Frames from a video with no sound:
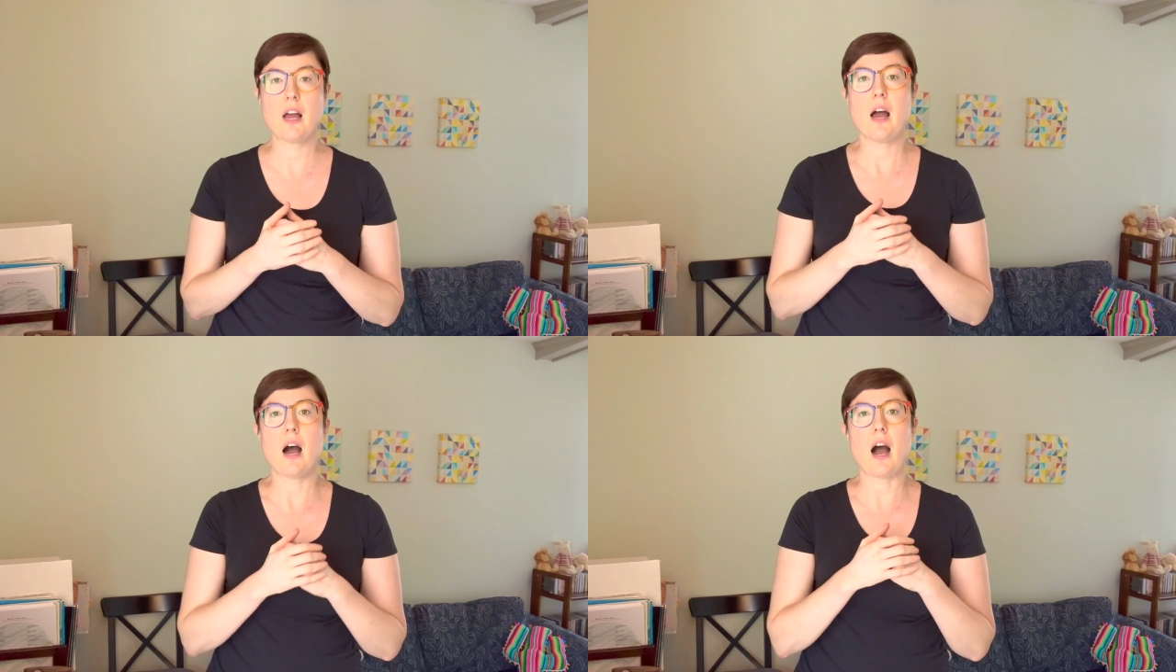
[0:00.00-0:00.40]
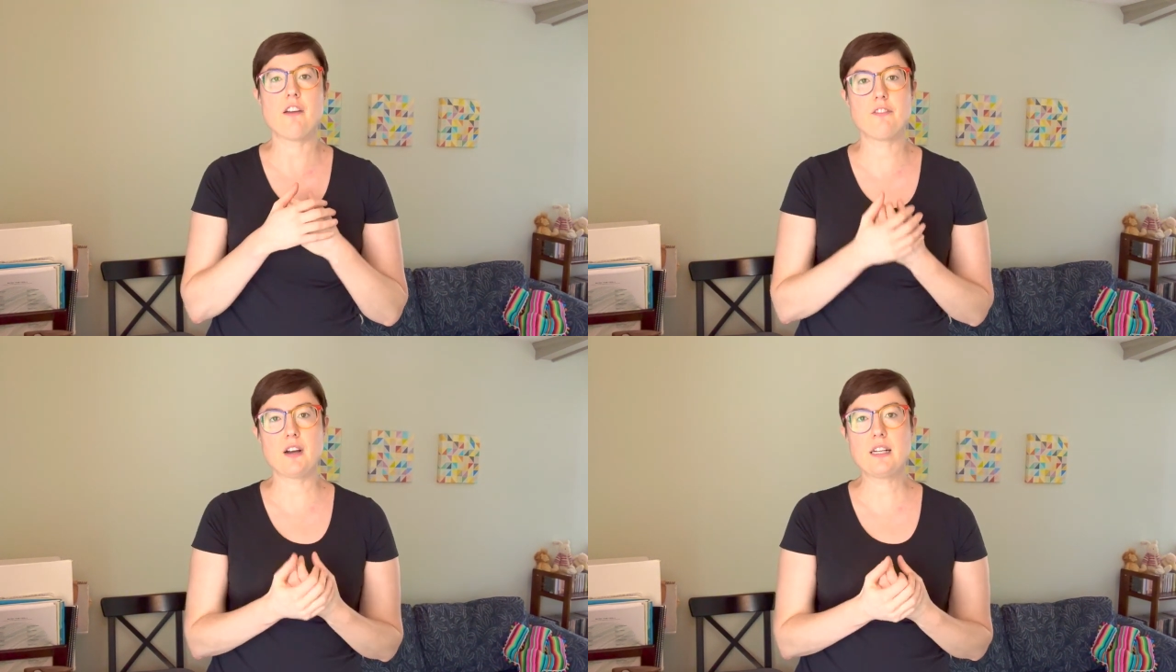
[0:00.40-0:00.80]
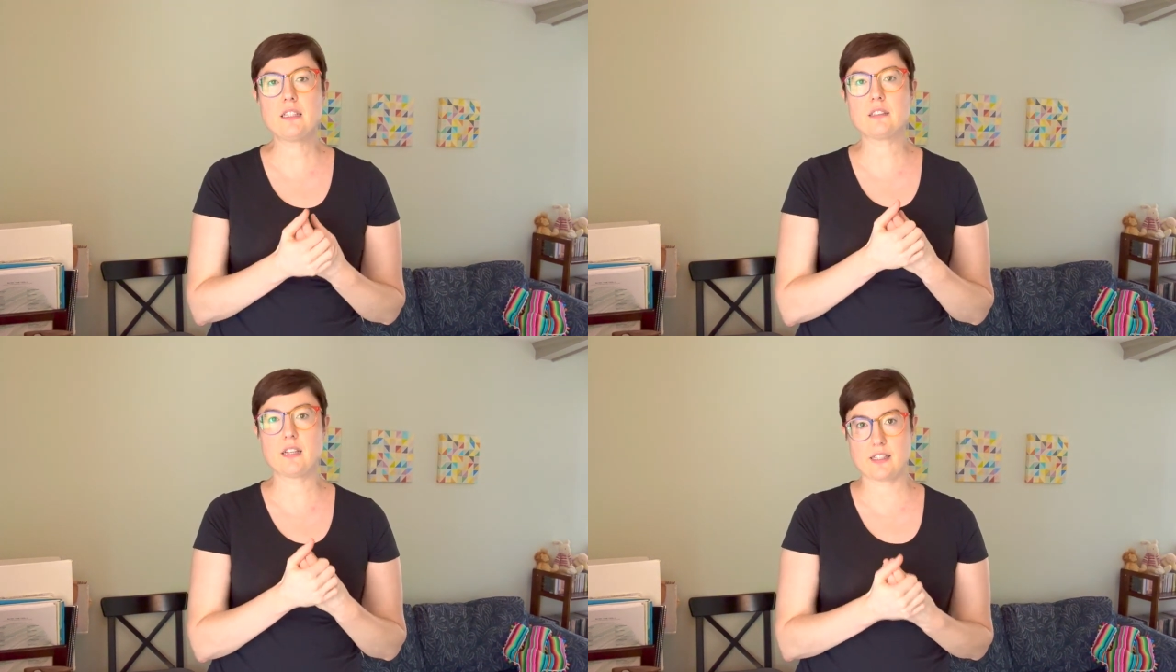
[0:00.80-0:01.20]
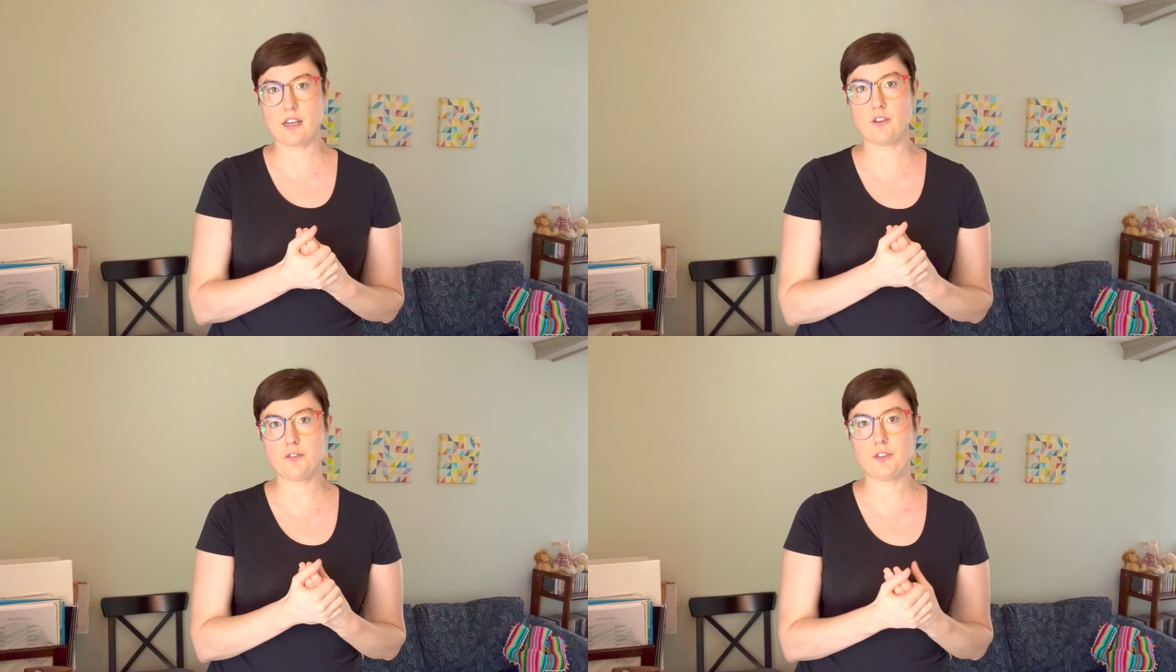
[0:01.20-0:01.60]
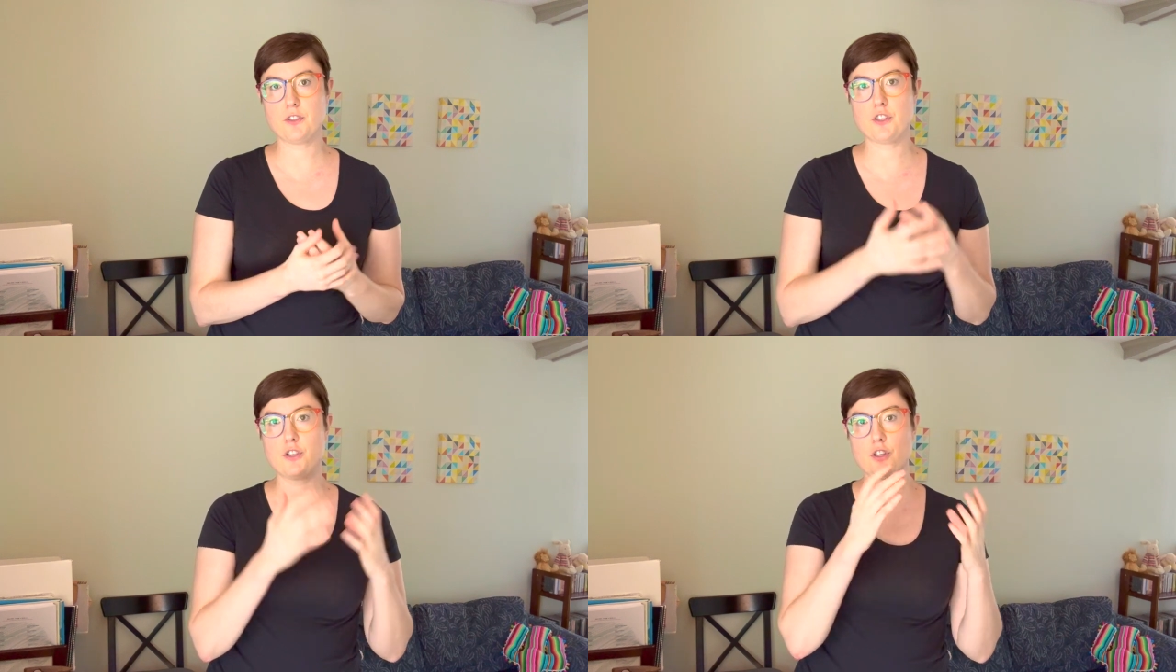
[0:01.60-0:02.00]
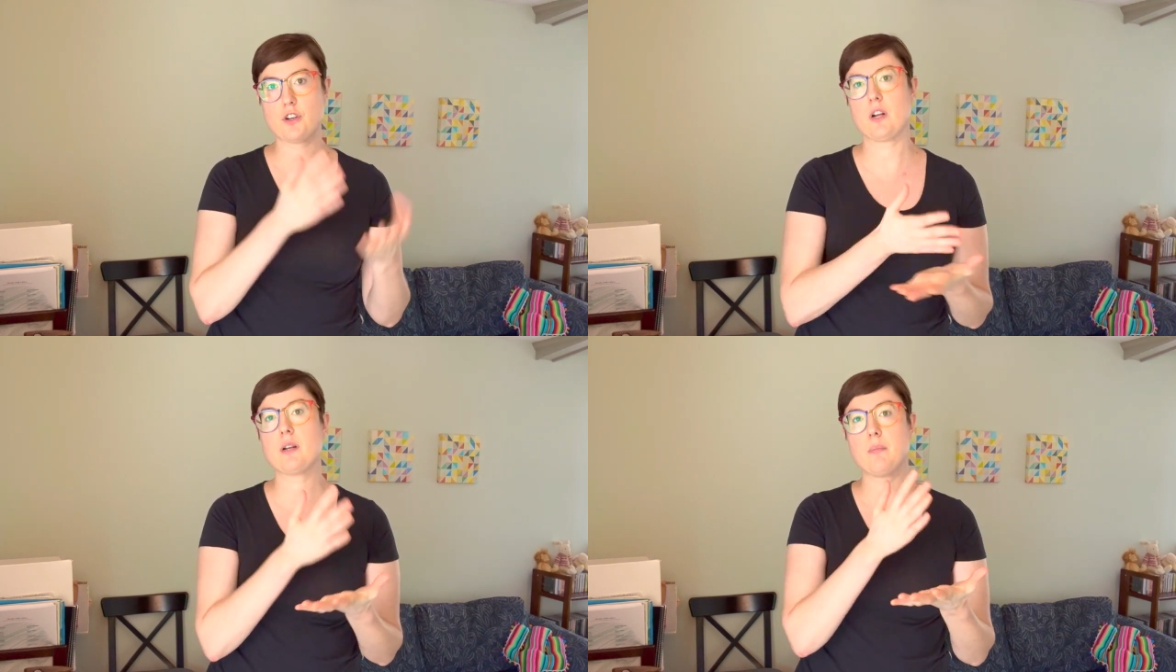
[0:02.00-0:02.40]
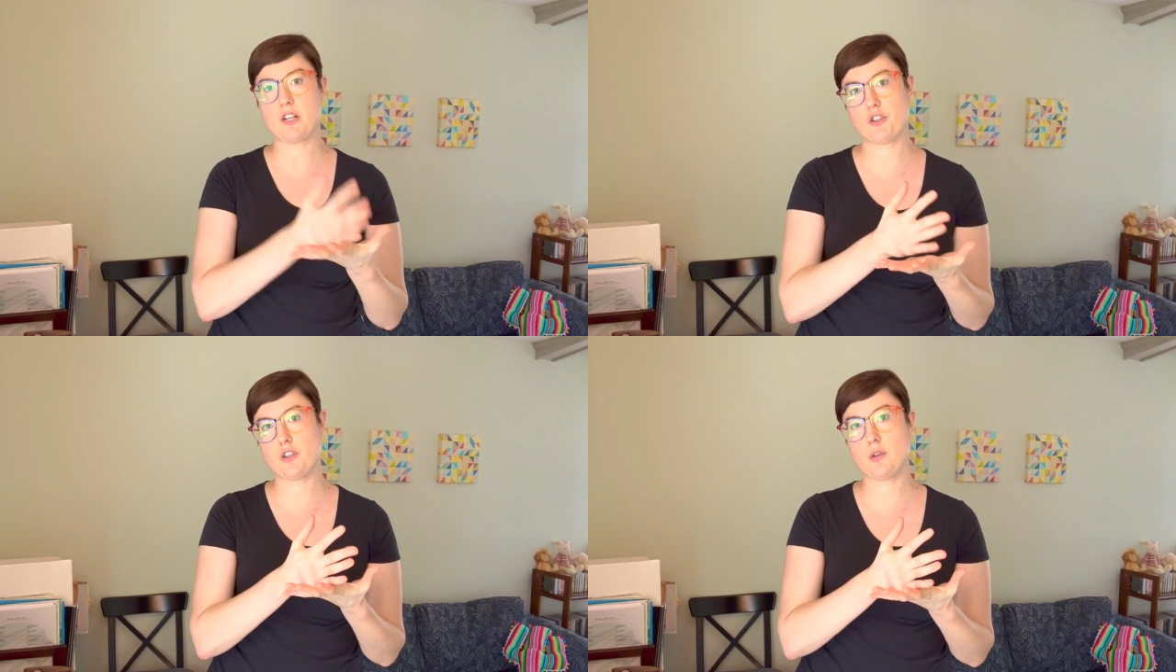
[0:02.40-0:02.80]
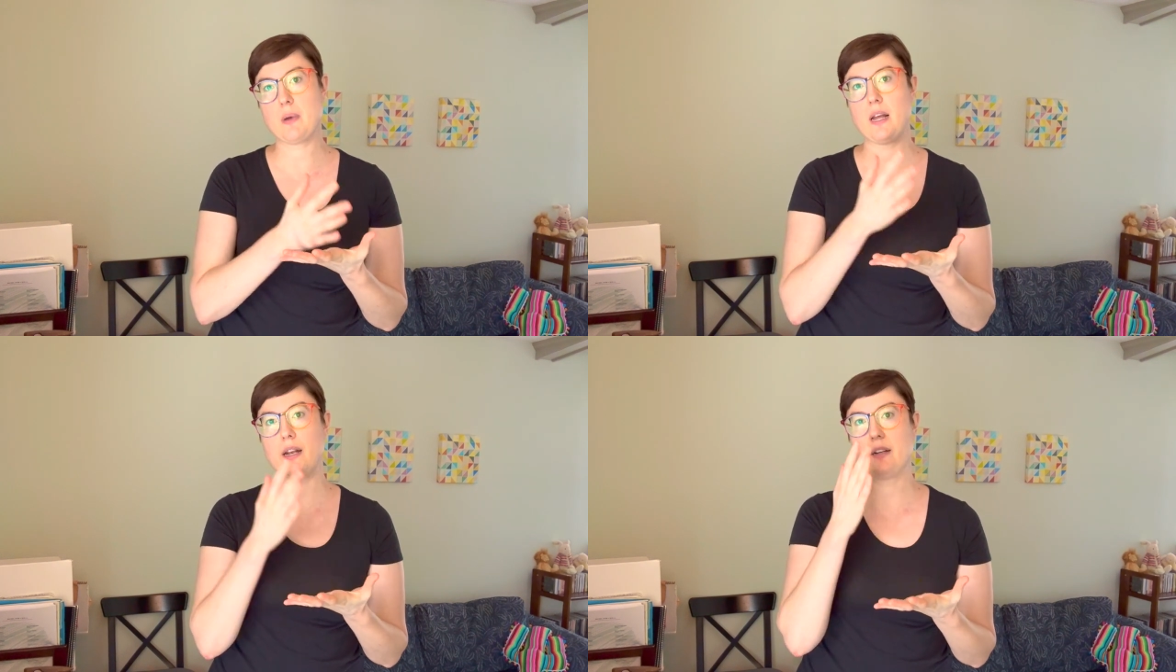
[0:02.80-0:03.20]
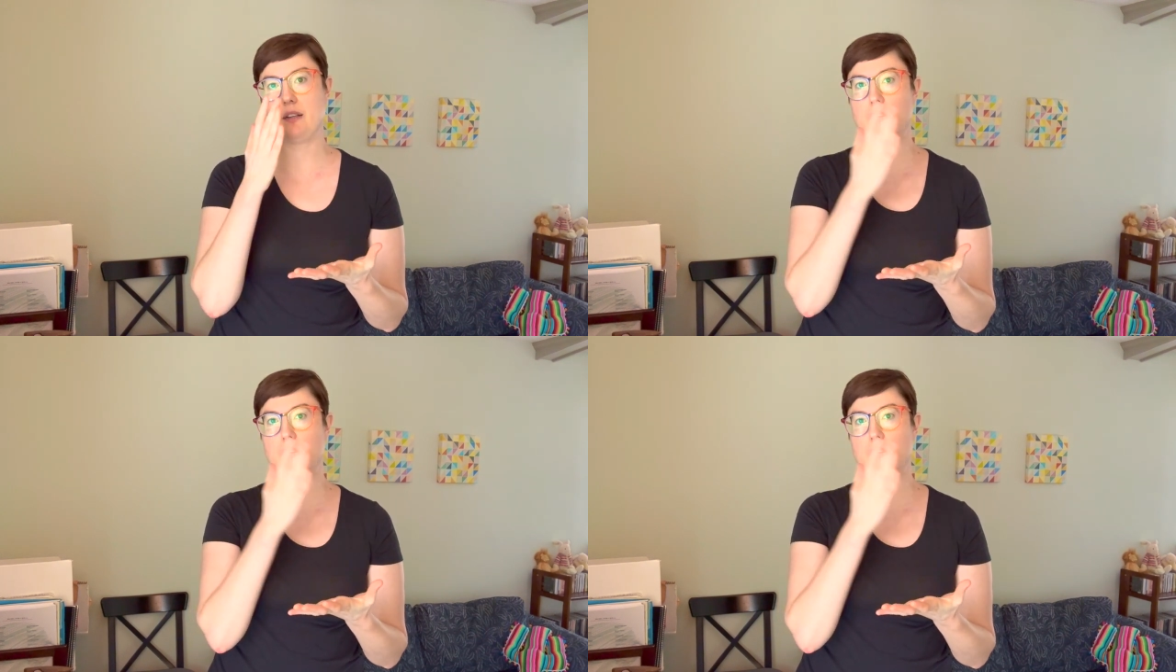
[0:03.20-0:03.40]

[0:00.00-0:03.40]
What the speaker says: I find it less helpful to turn on a metronome and